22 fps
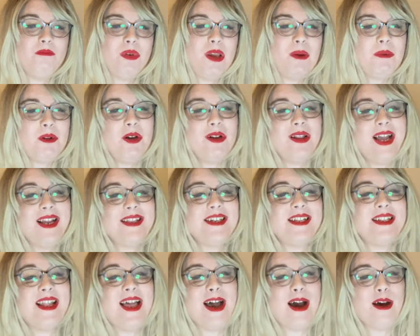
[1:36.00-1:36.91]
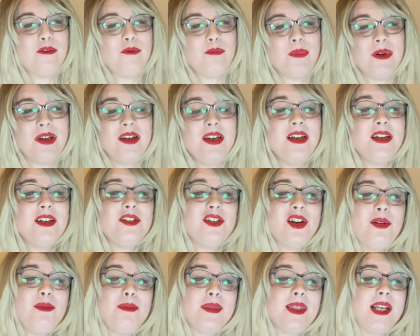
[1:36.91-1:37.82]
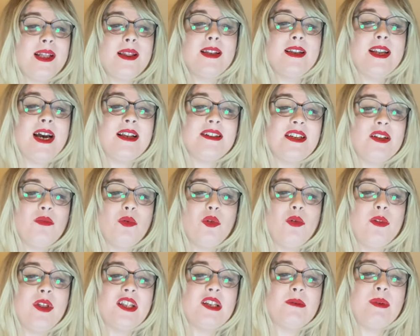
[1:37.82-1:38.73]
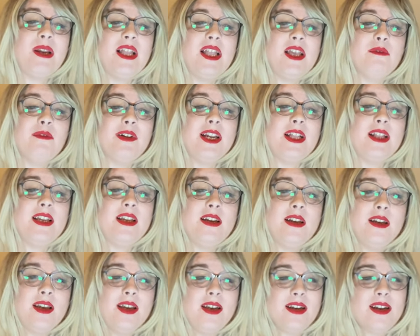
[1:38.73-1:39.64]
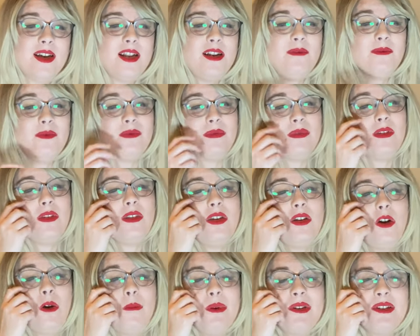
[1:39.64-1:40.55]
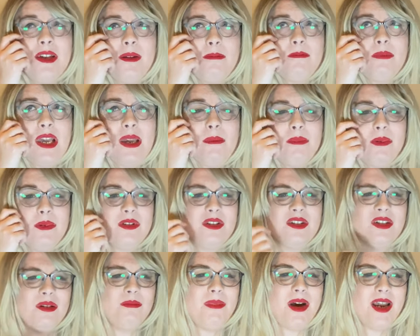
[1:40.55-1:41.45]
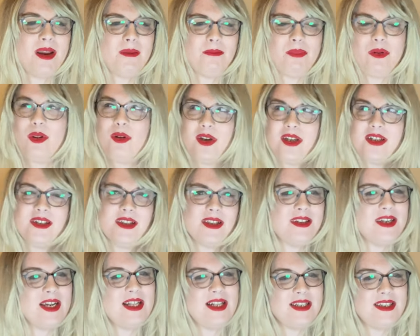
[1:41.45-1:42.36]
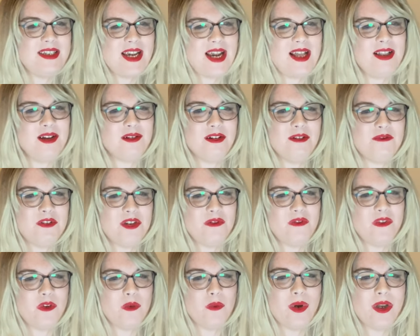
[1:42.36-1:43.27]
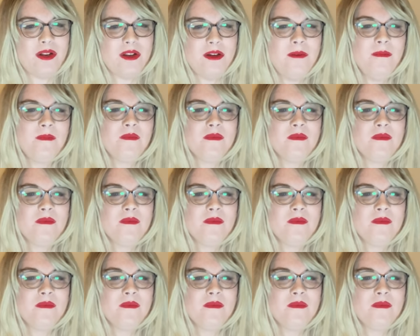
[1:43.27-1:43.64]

people who like to laugh, but don't think that Nazis were all that appealing, really. Kind of the opposite people to my employers at the Daily Telegraph, if you will.